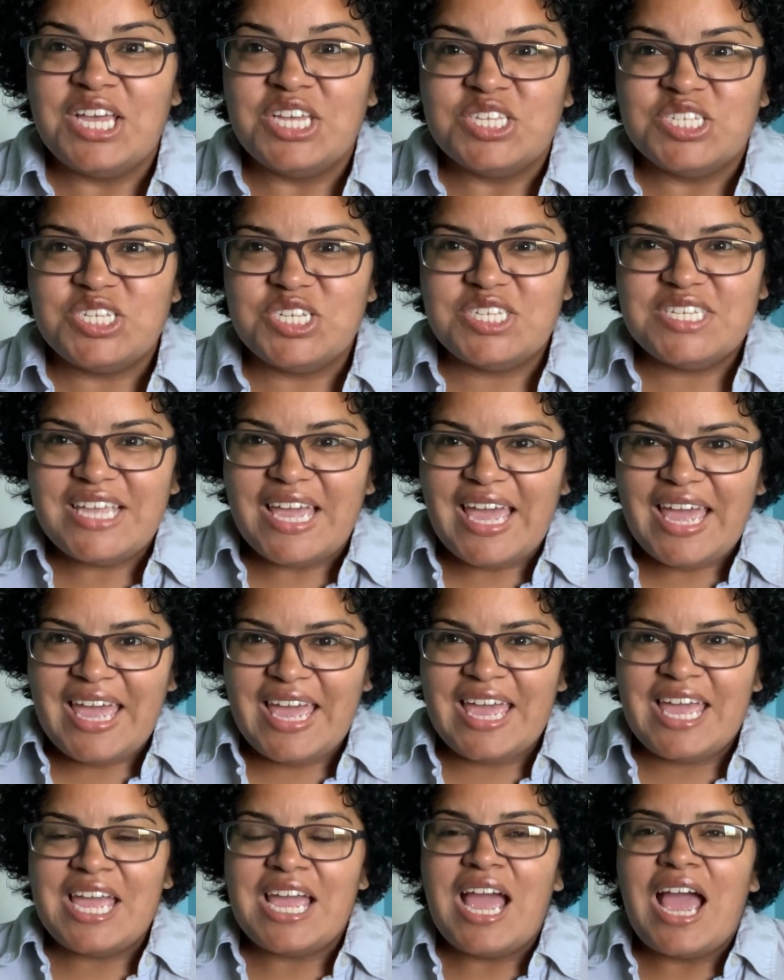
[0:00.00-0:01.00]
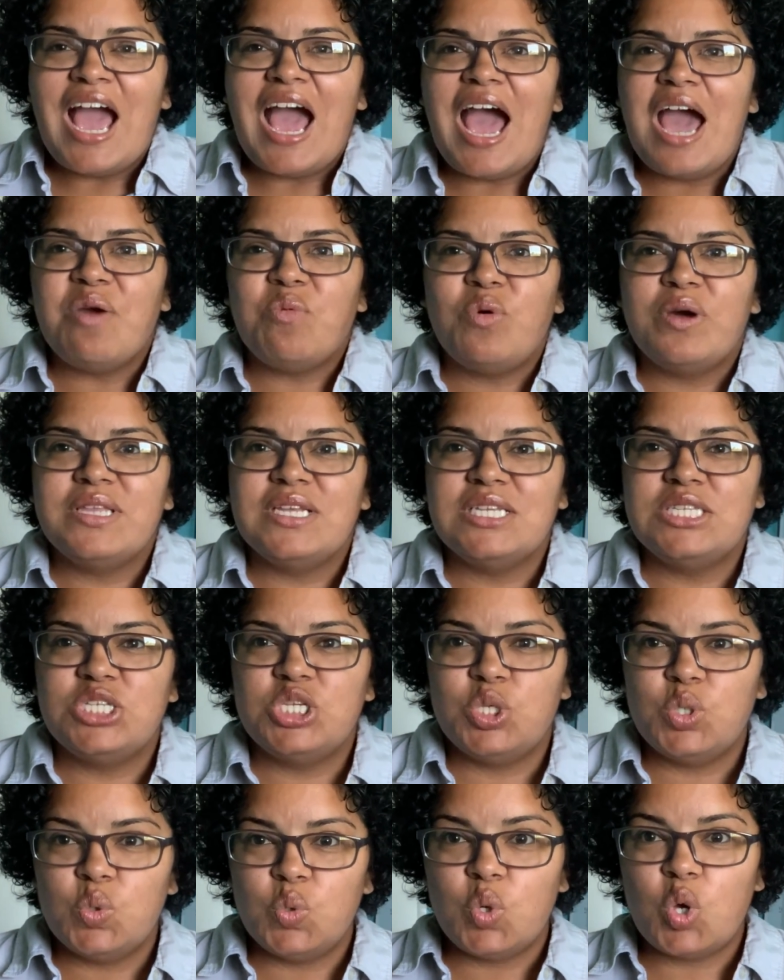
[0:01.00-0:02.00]
Today, I wanted
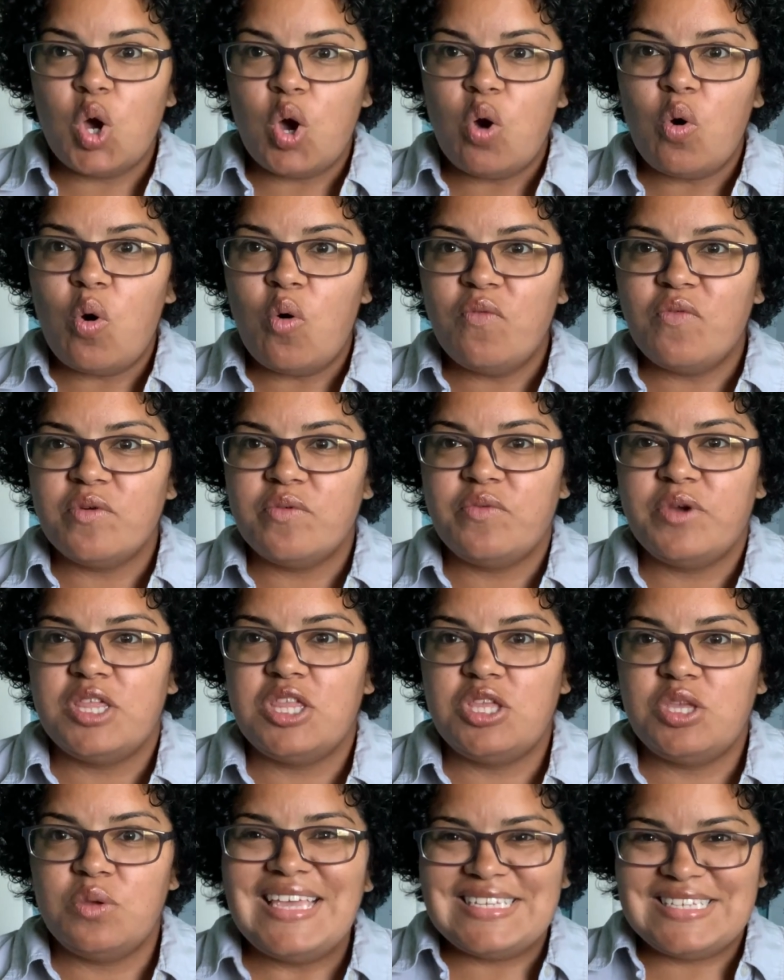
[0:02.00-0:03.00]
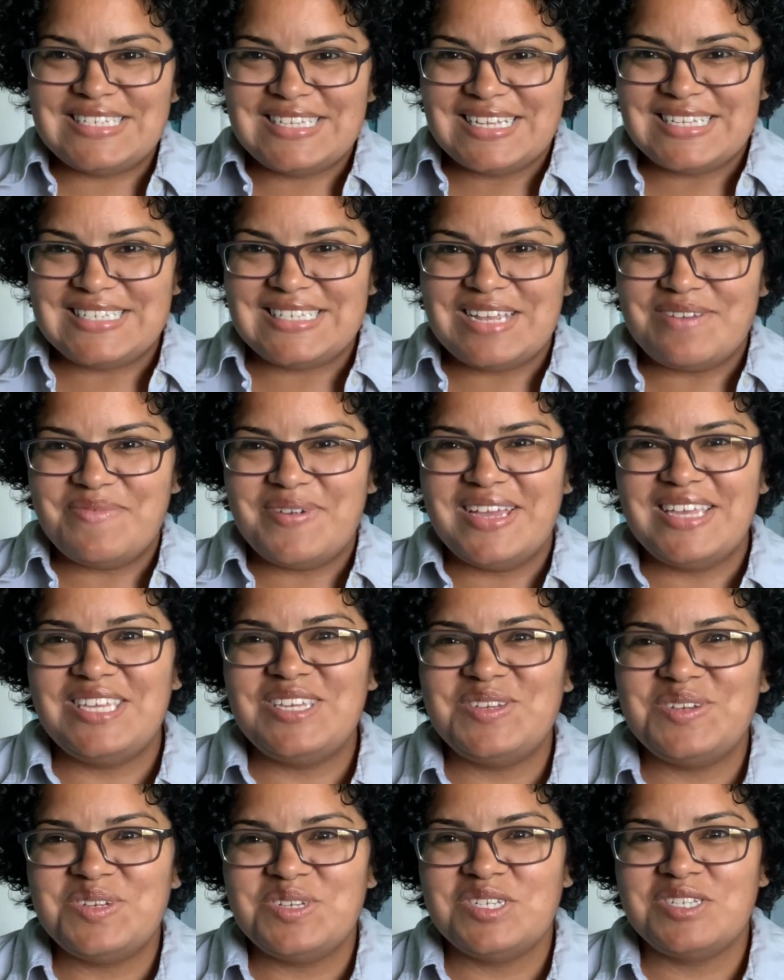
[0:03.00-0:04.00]
to go over with you a system I
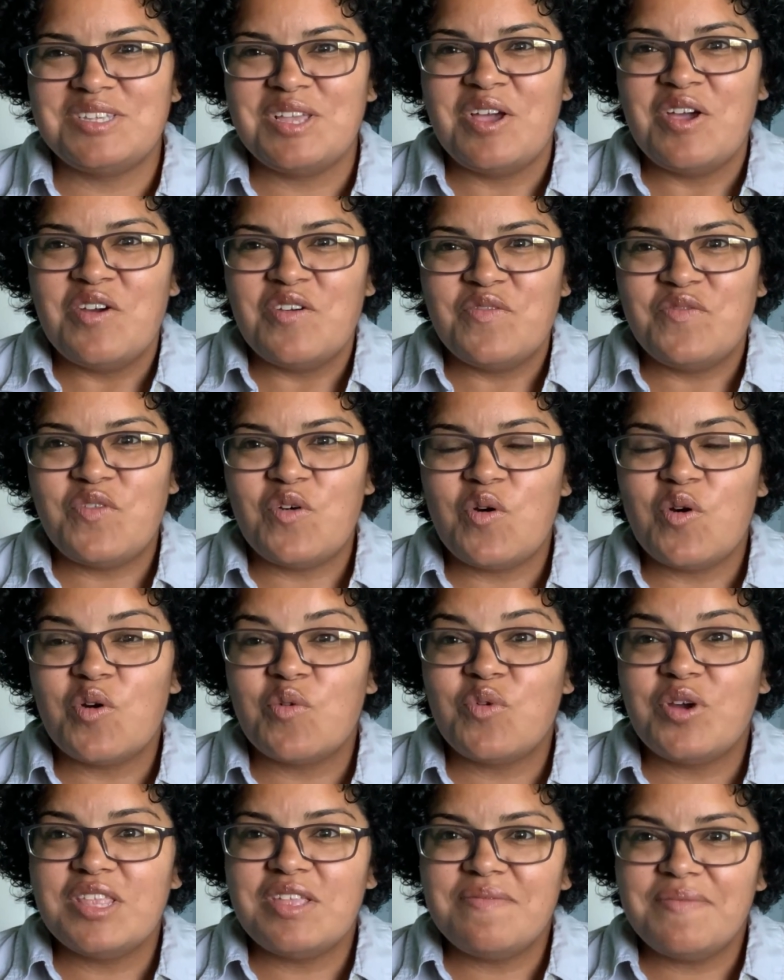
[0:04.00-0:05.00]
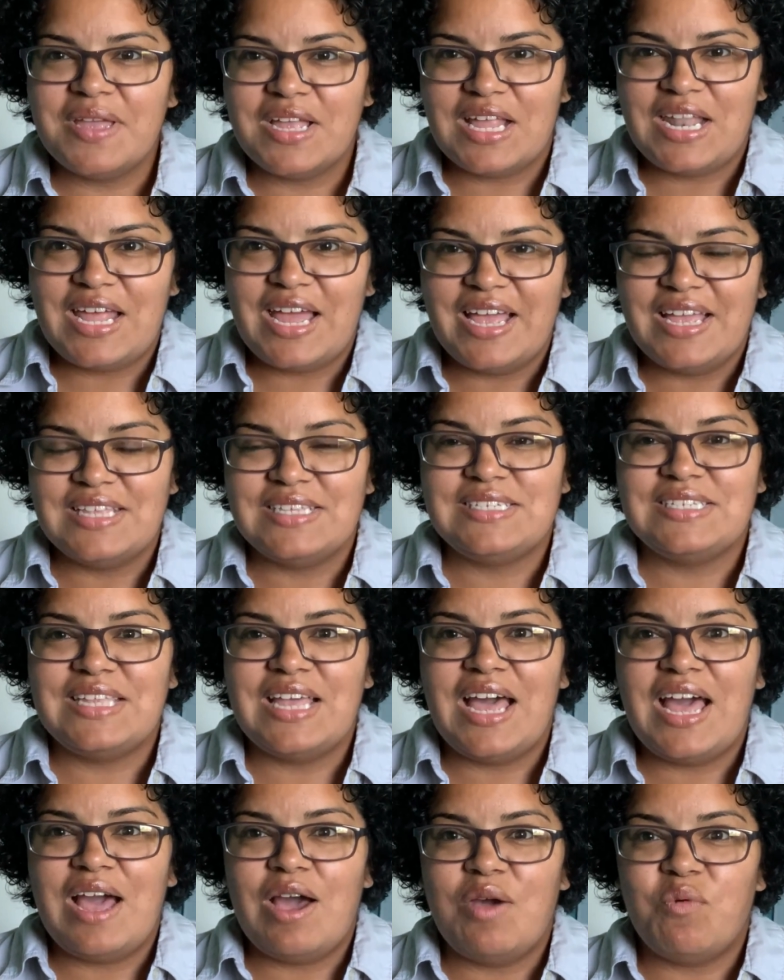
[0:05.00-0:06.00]
use for one of my clients
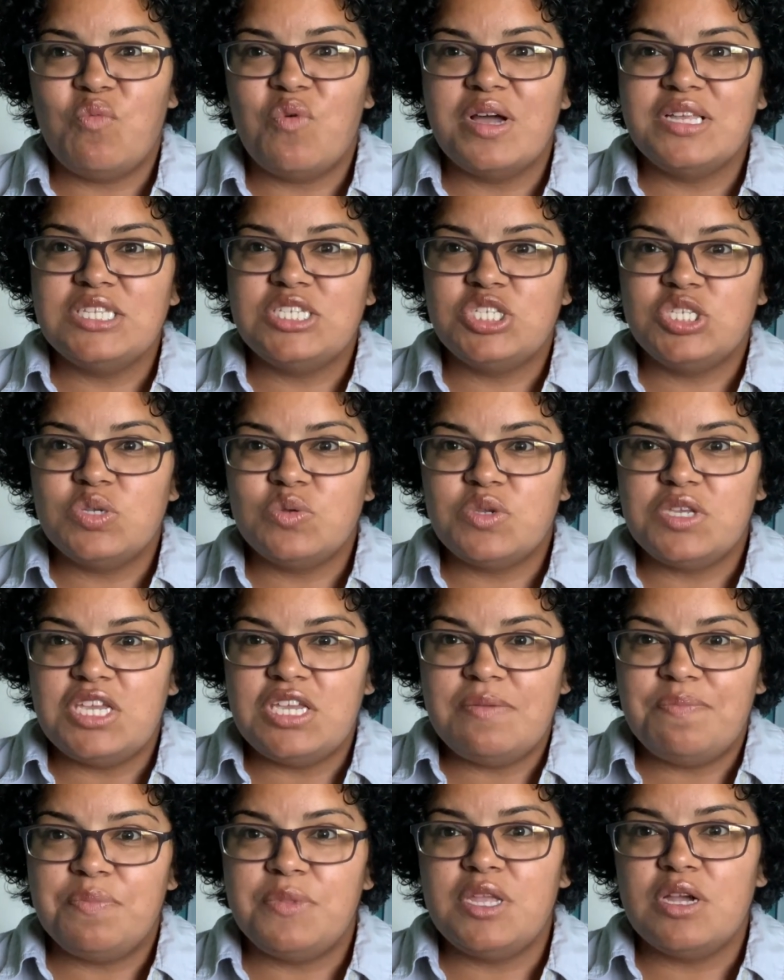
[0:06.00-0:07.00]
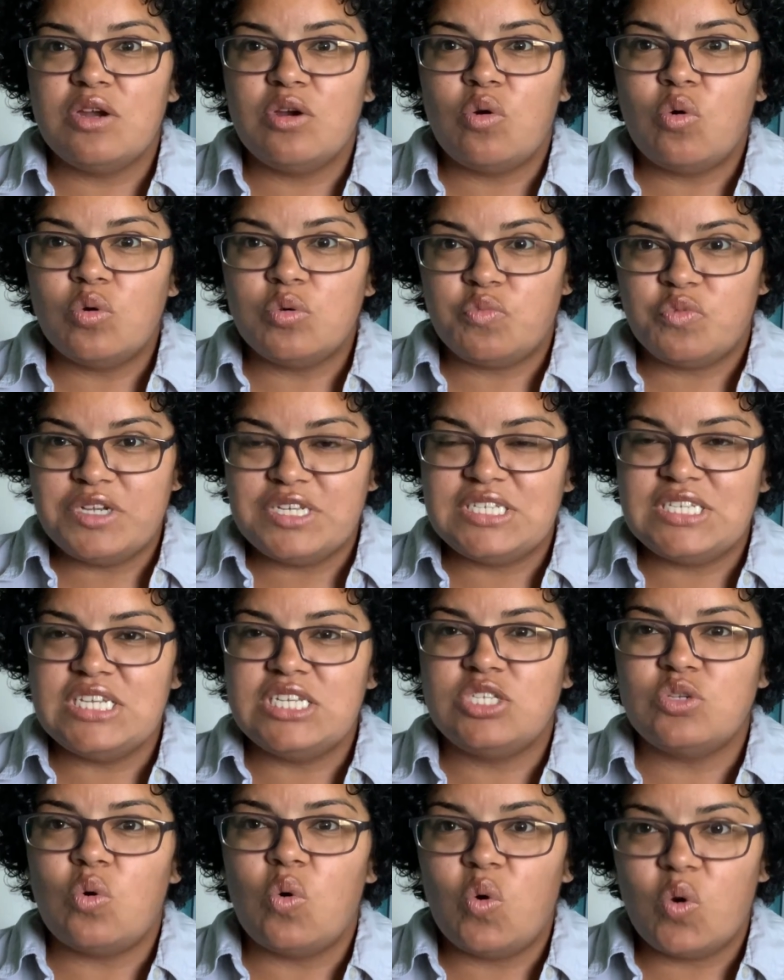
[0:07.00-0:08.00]
that wants to keep their
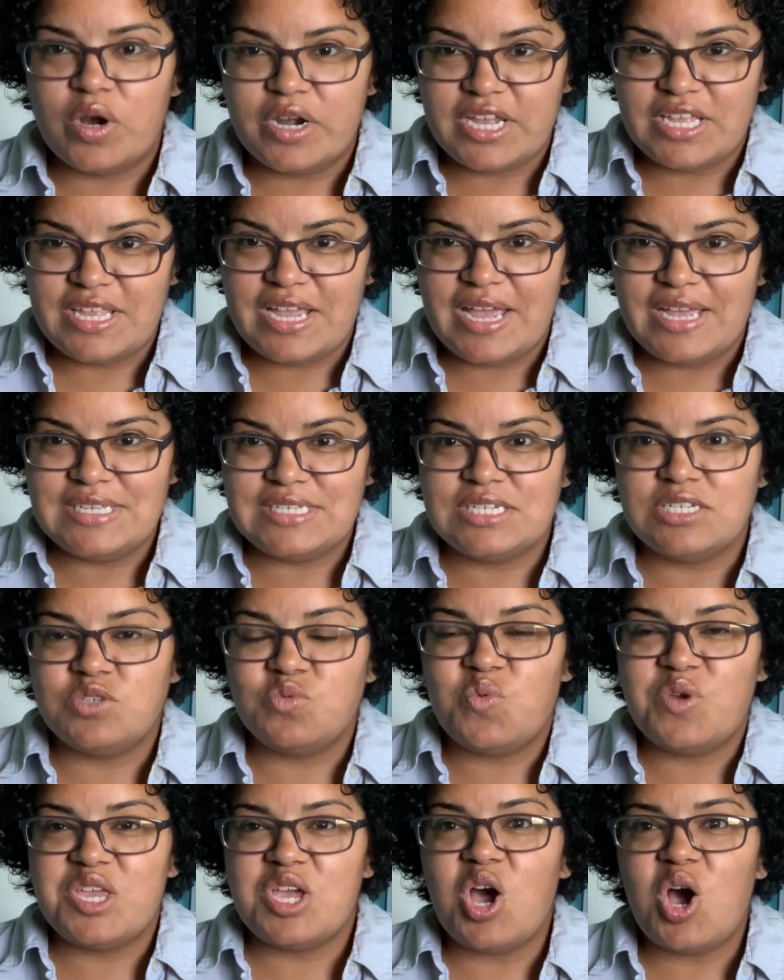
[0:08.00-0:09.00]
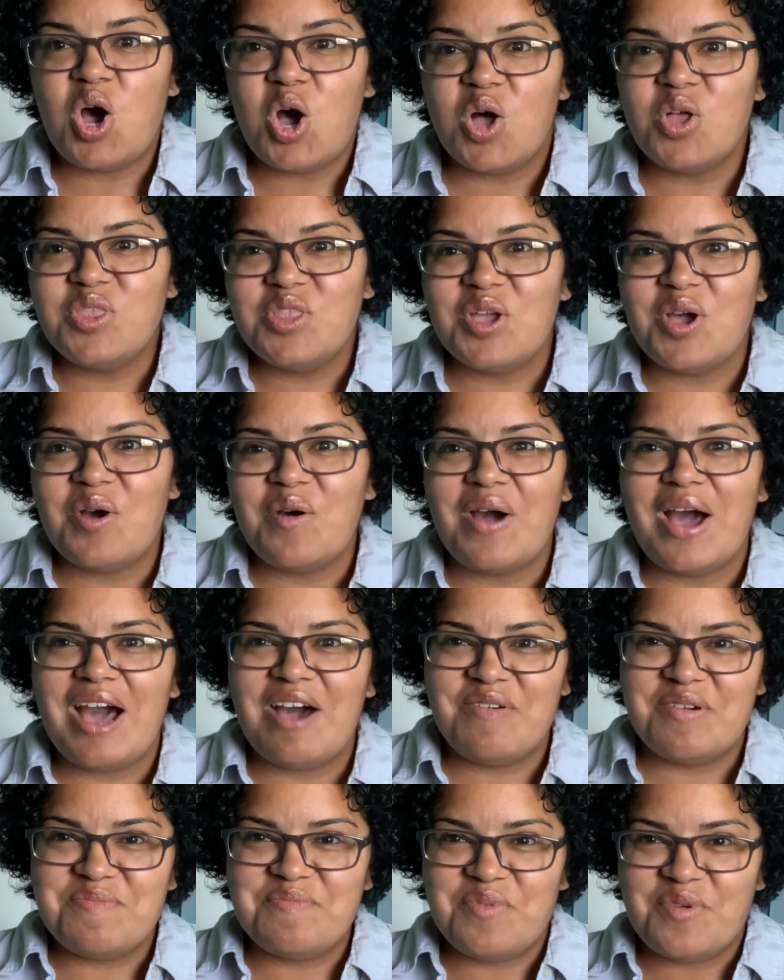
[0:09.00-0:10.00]
receipts organized, because we all know
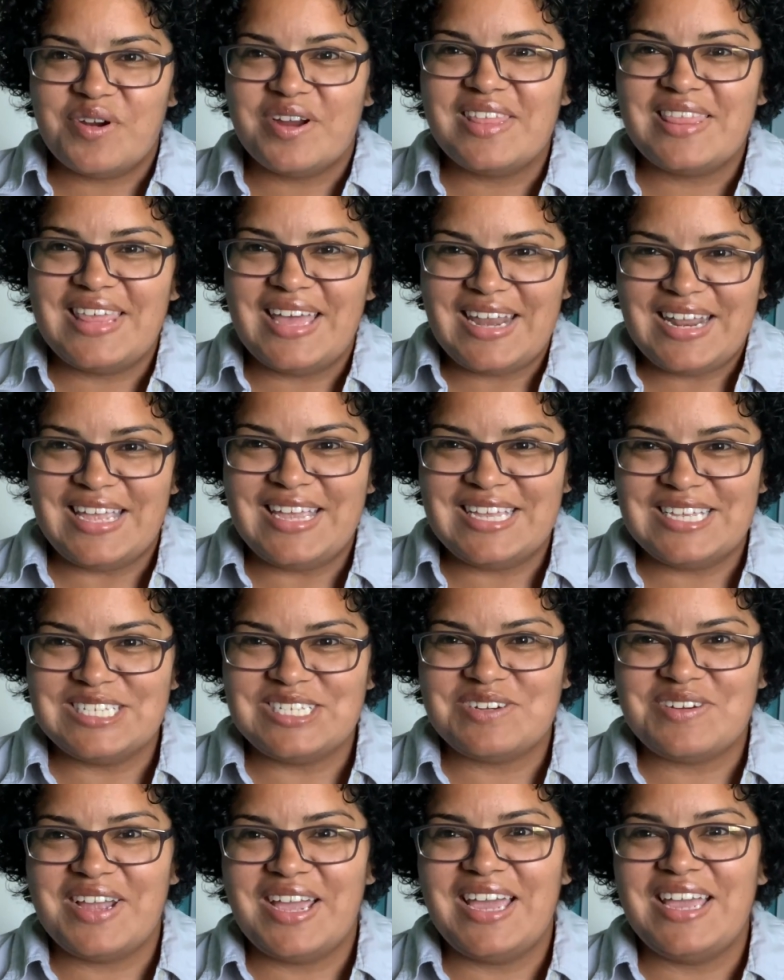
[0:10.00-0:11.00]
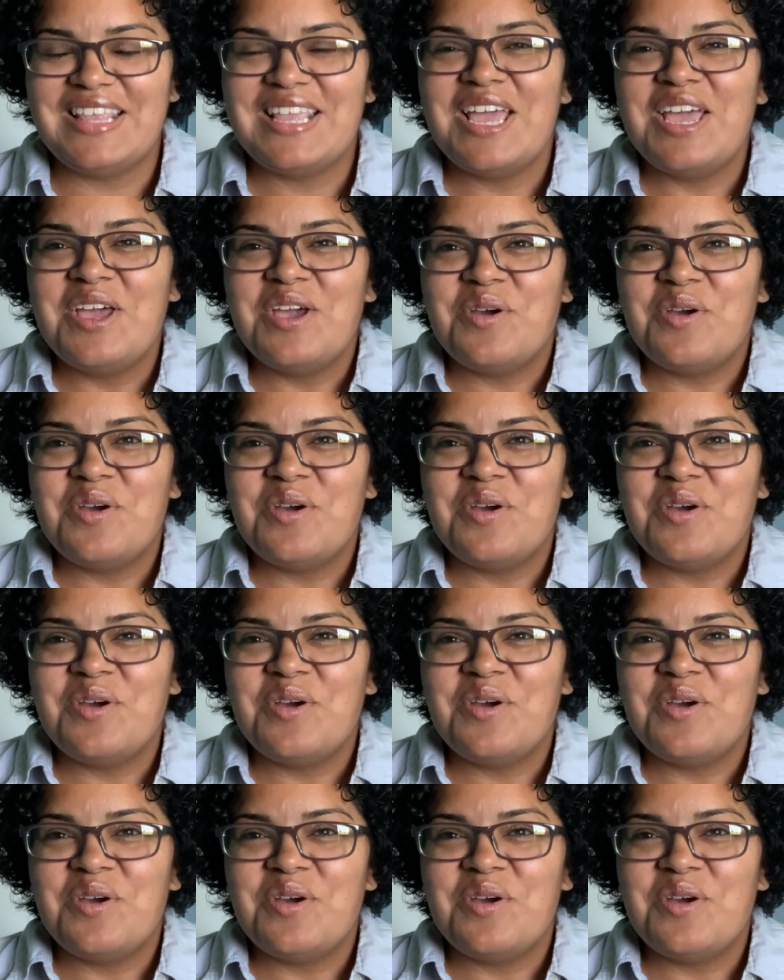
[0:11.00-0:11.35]
how important that is, right?